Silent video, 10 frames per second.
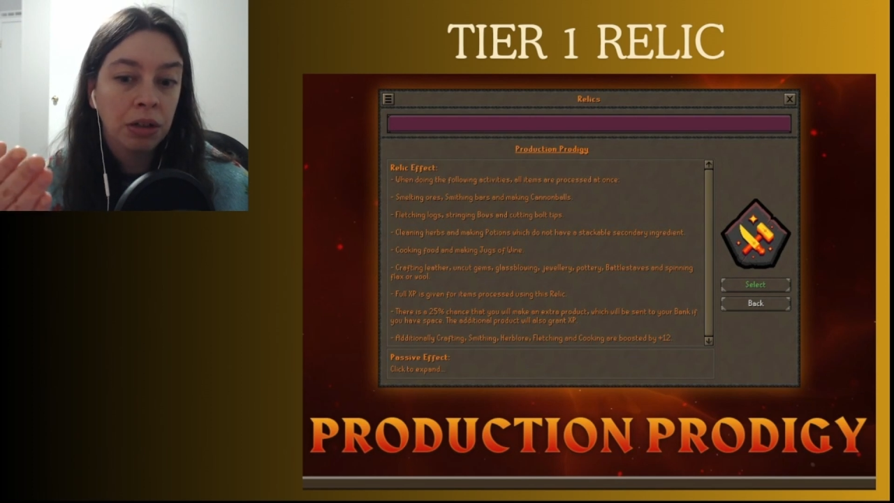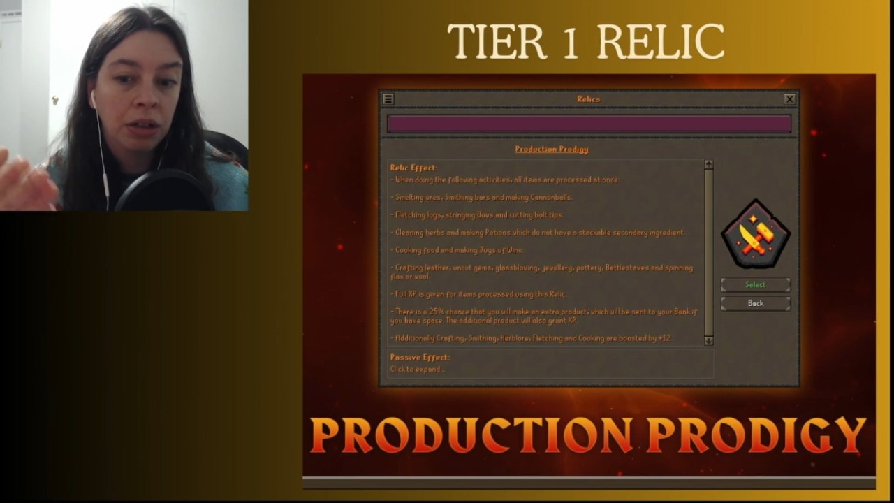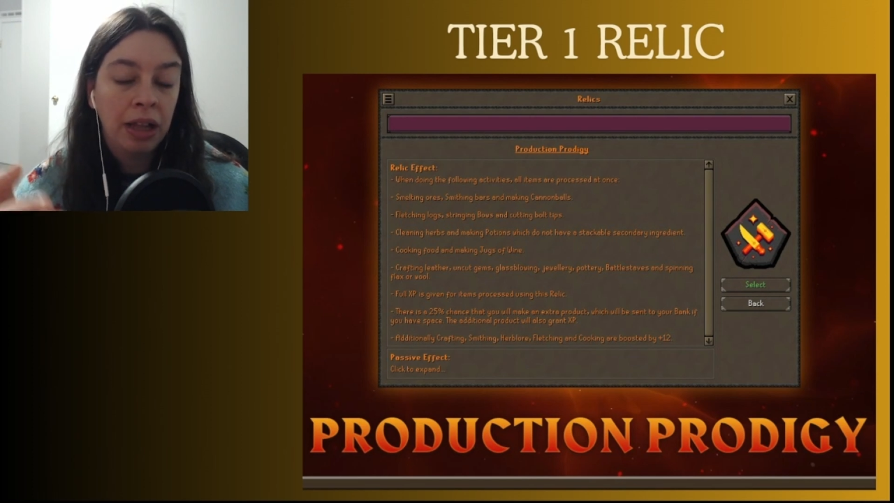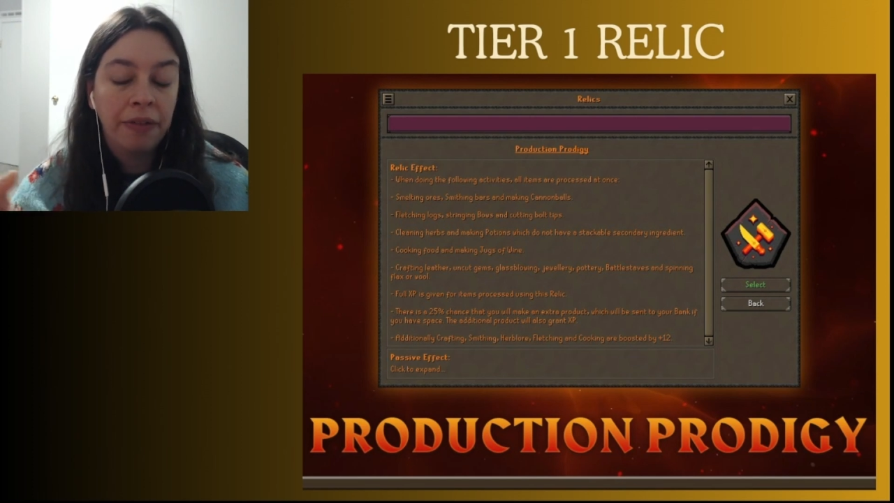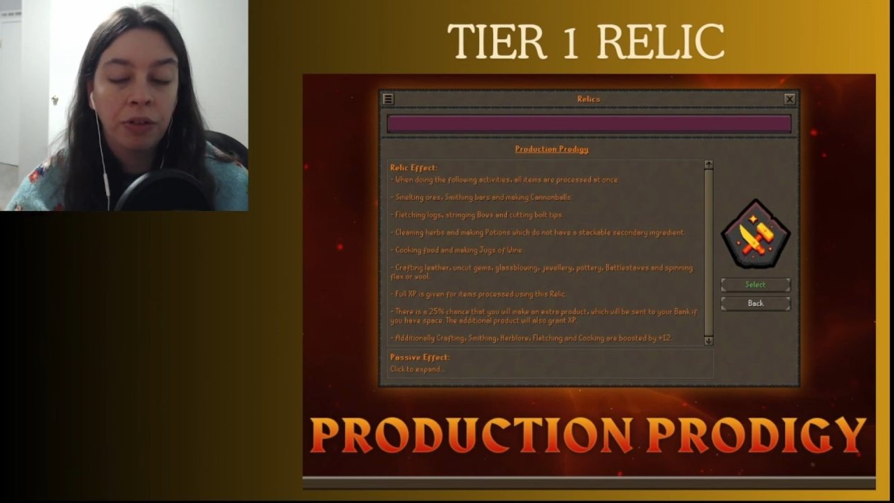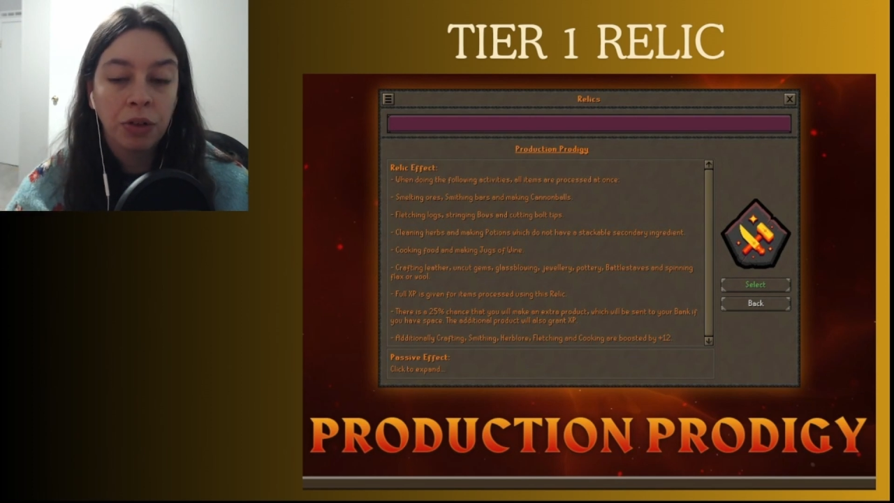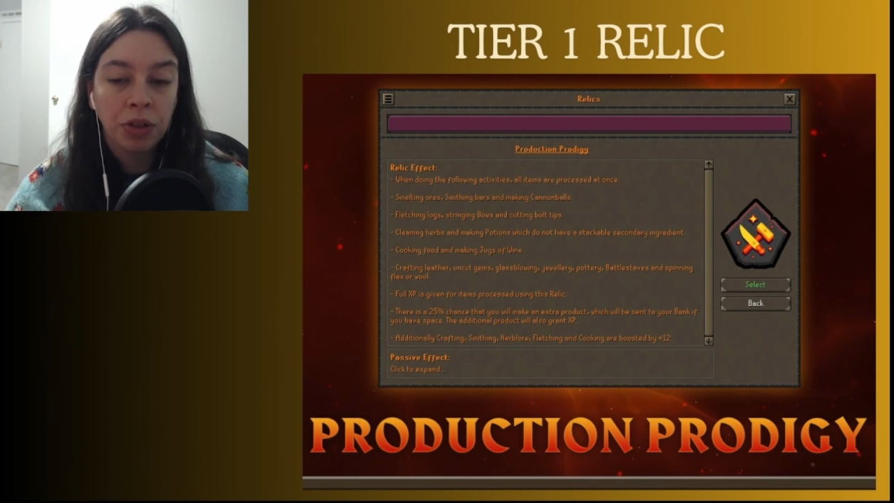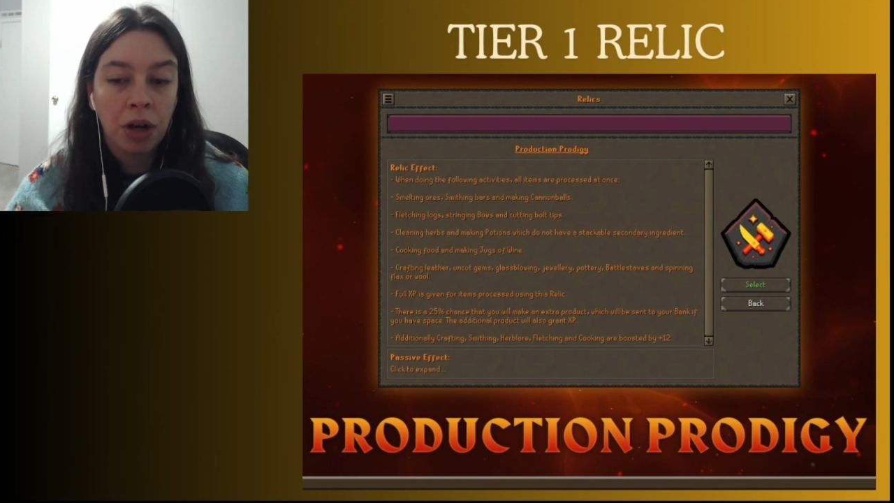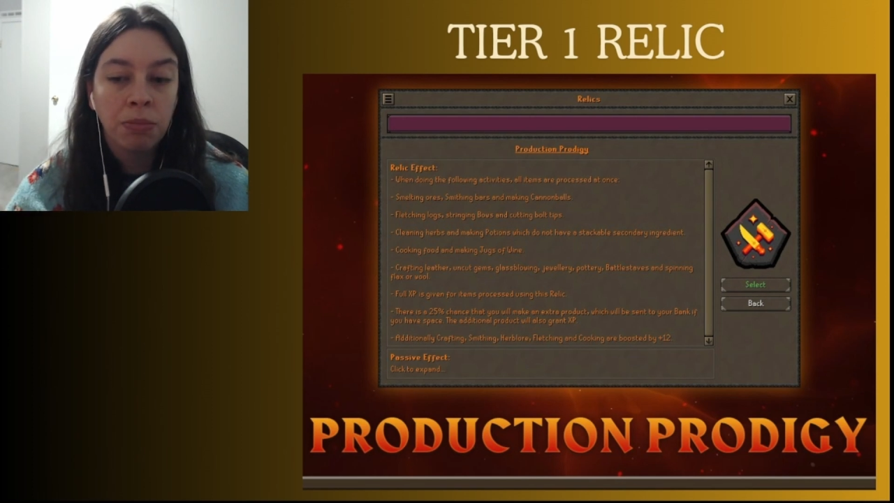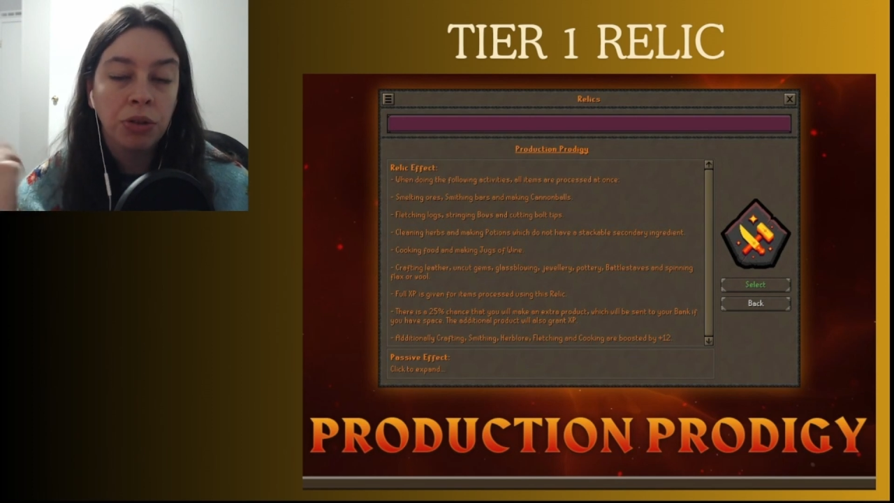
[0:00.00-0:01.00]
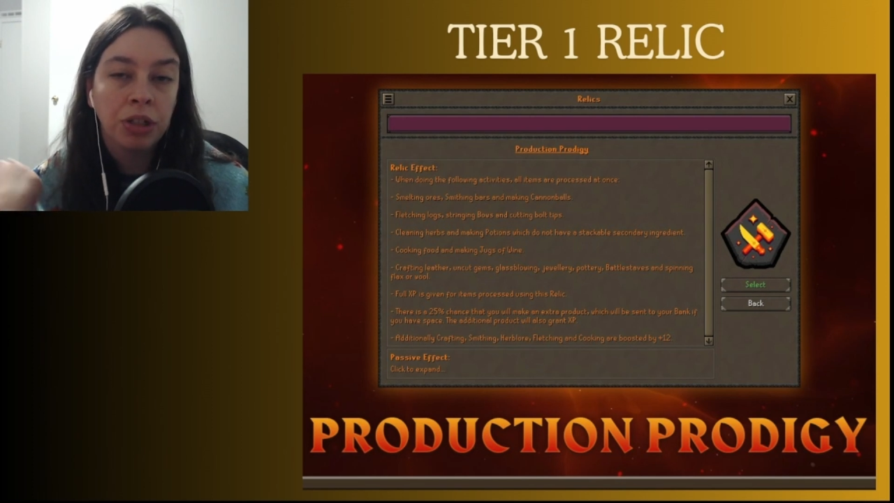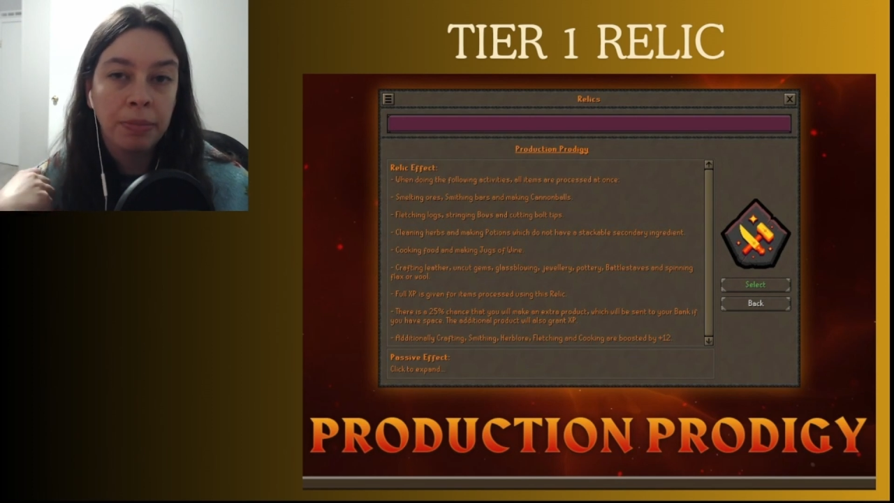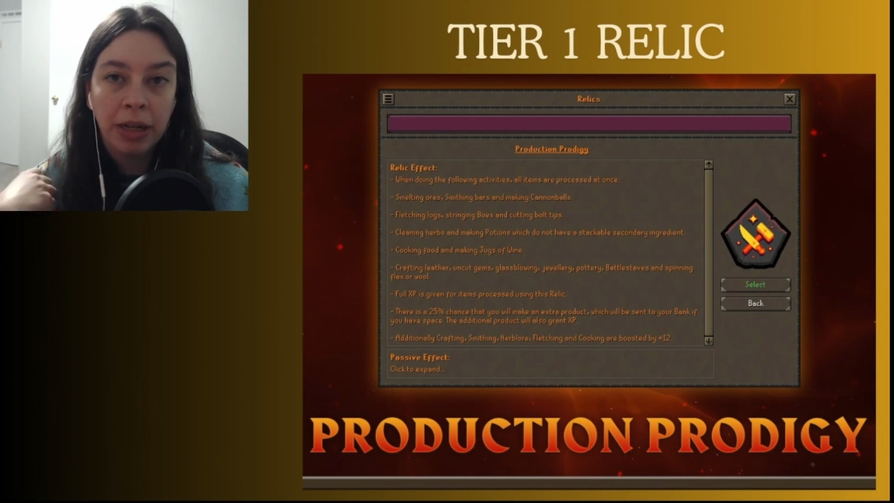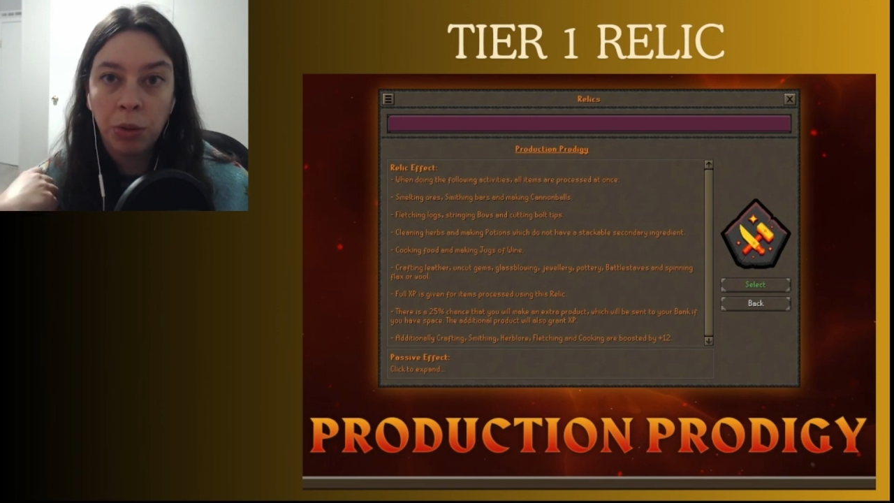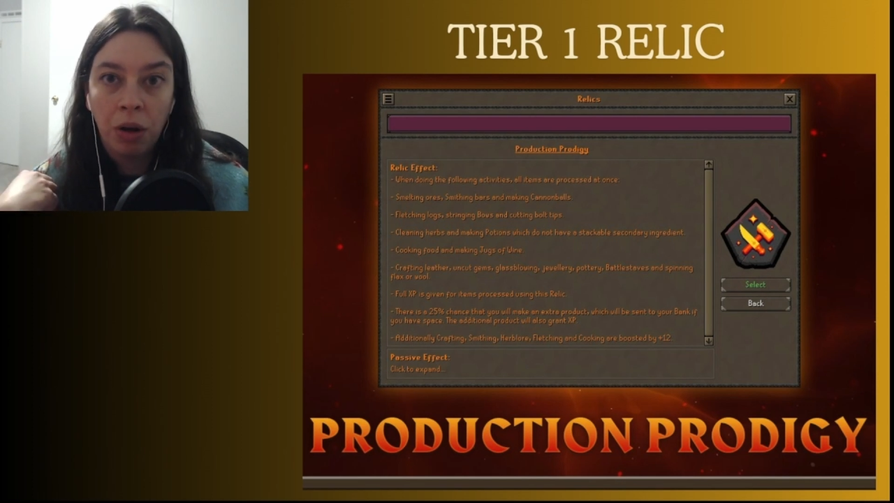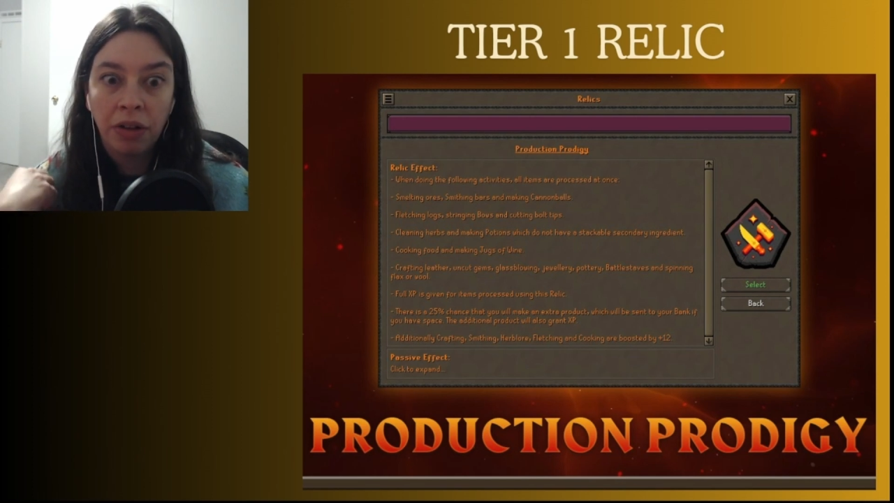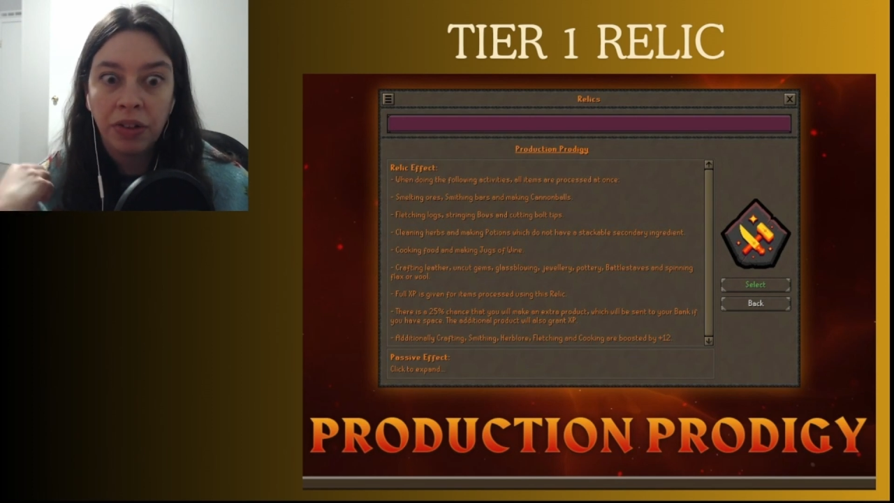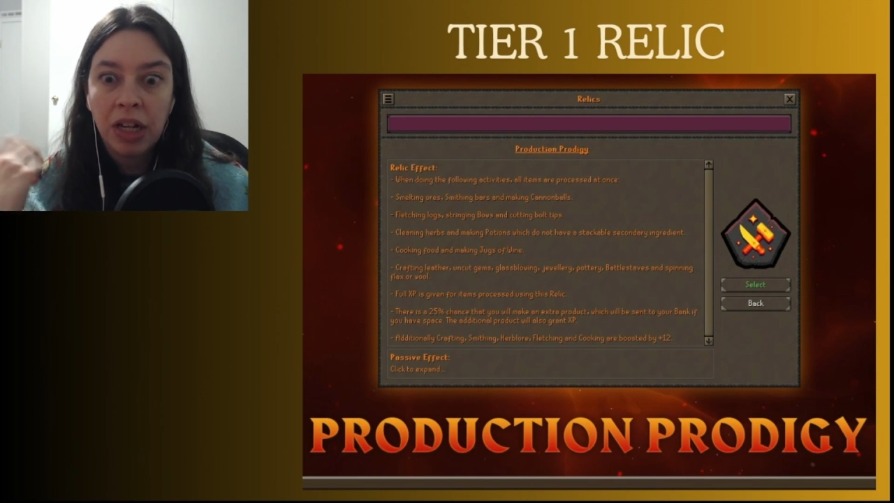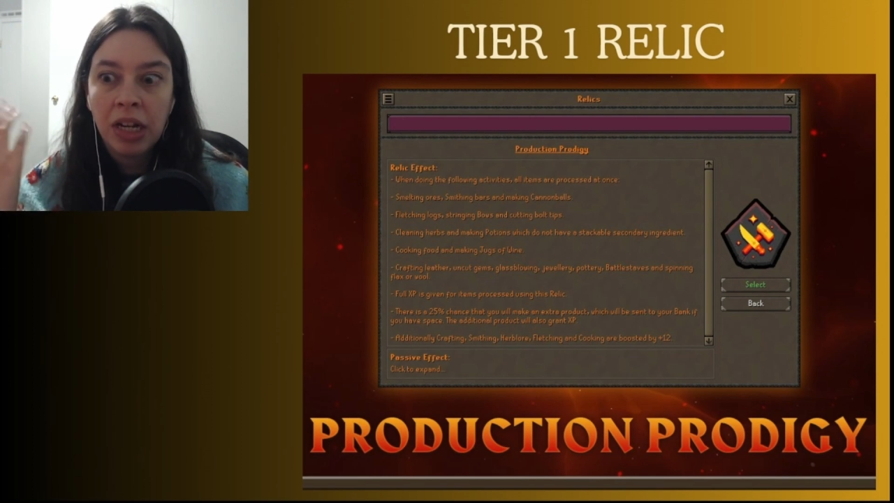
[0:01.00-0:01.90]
levels are boosted by 12.